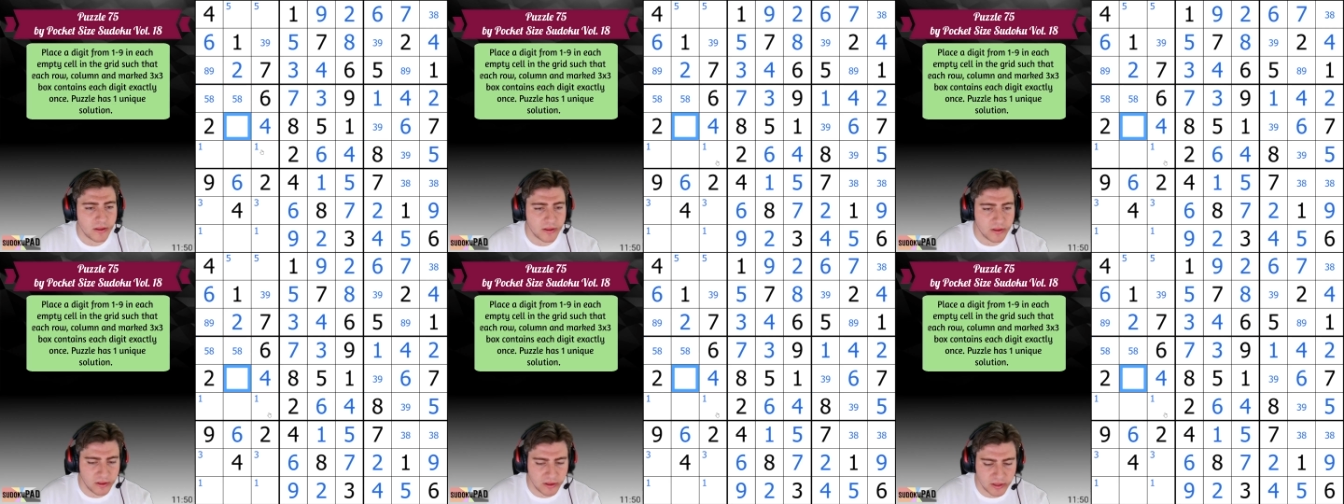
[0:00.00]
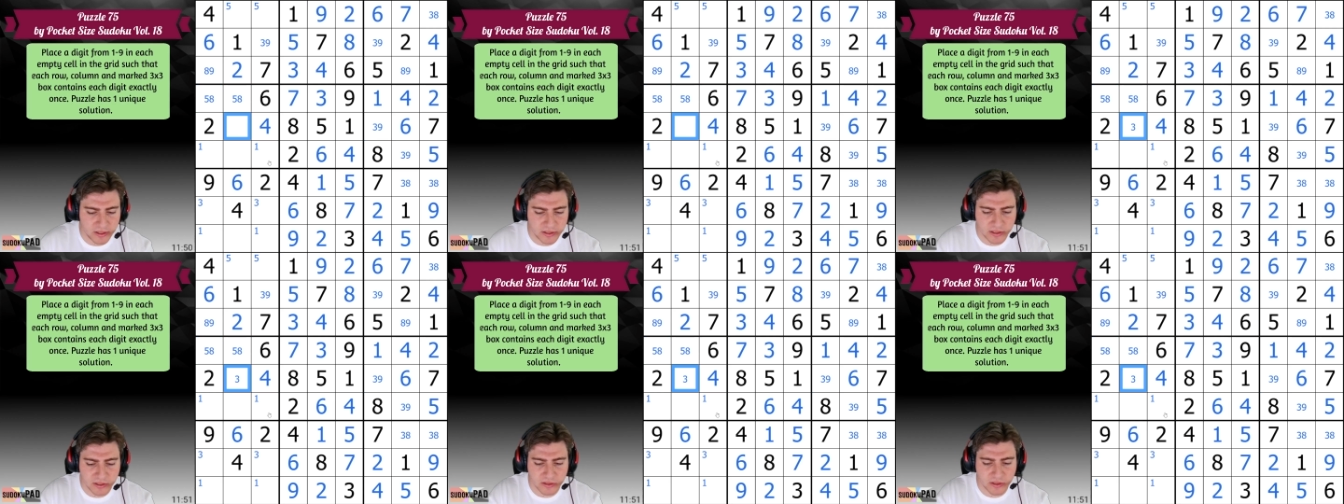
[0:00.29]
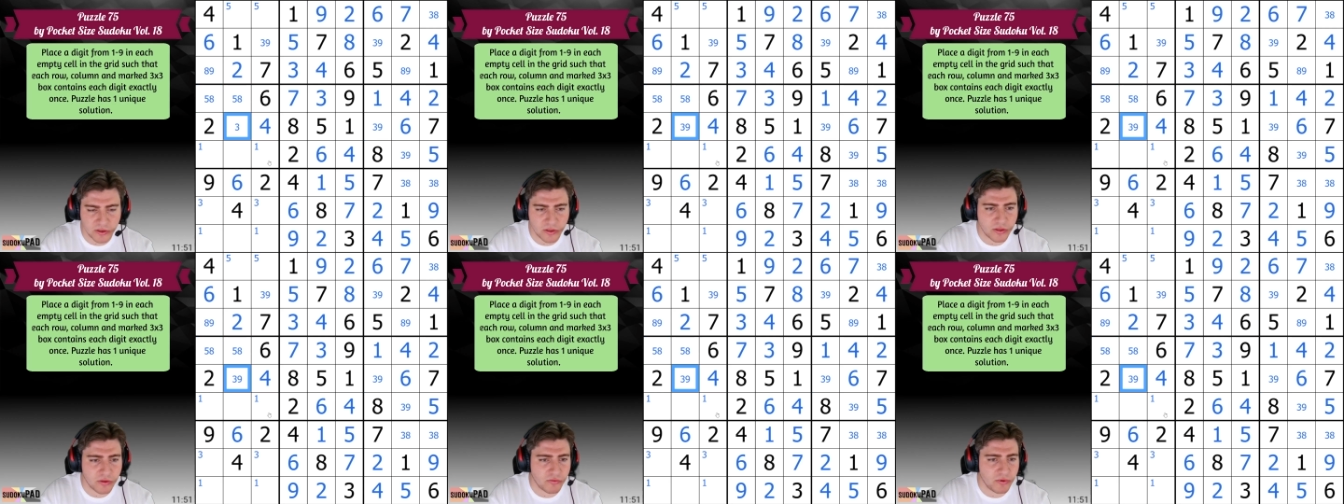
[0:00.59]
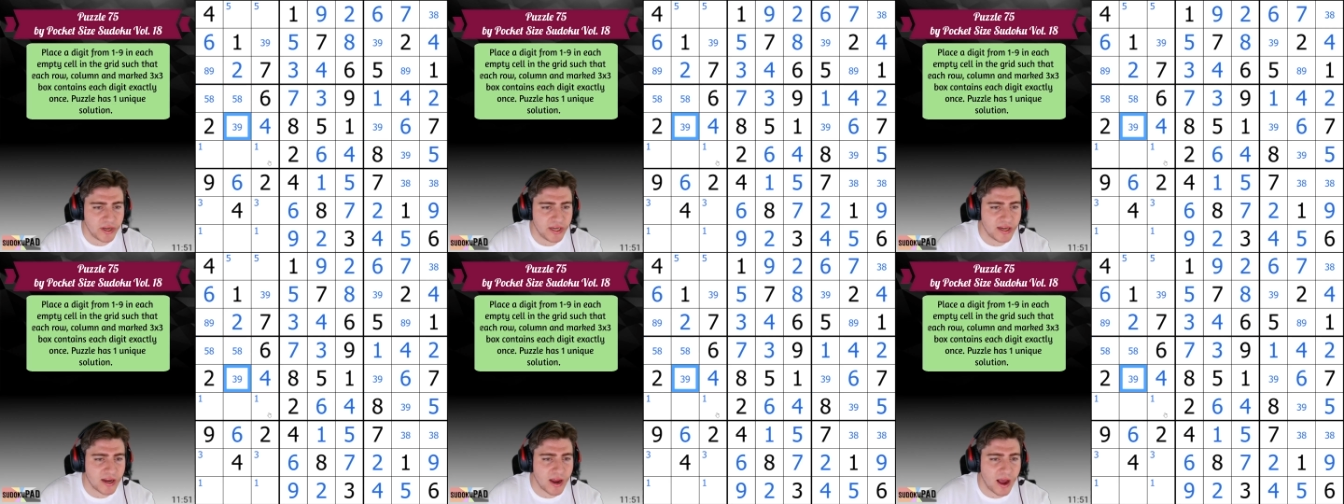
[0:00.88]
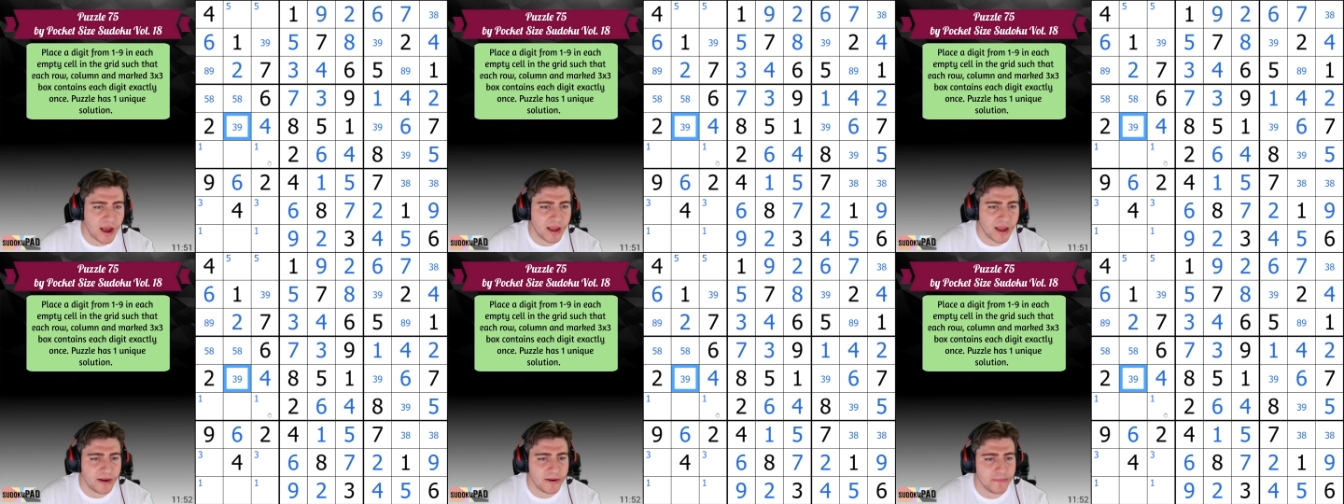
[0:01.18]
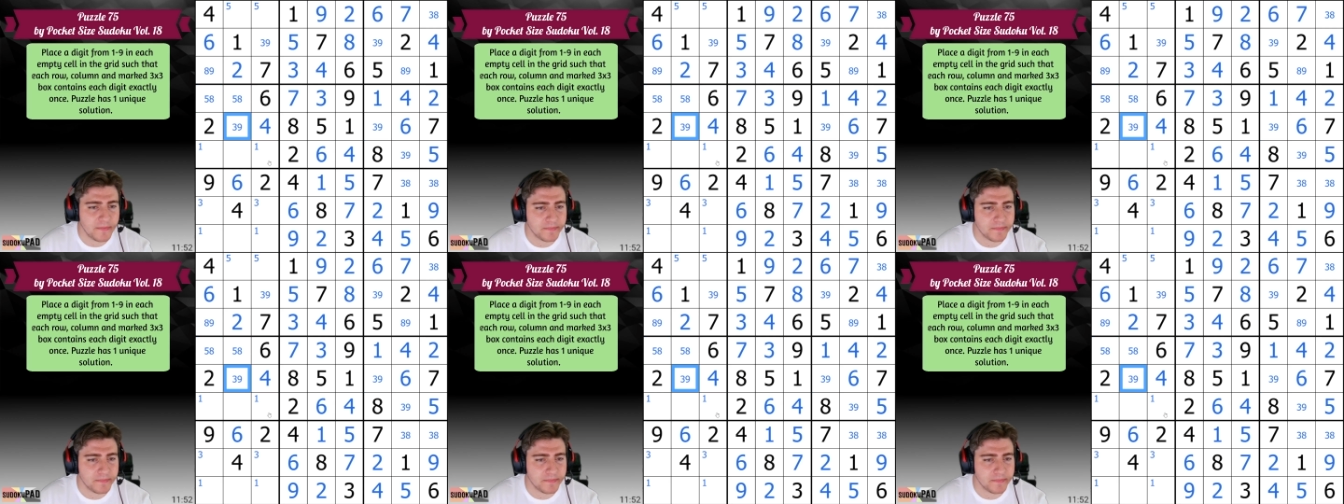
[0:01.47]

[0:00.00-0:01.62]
This is a 3, 9.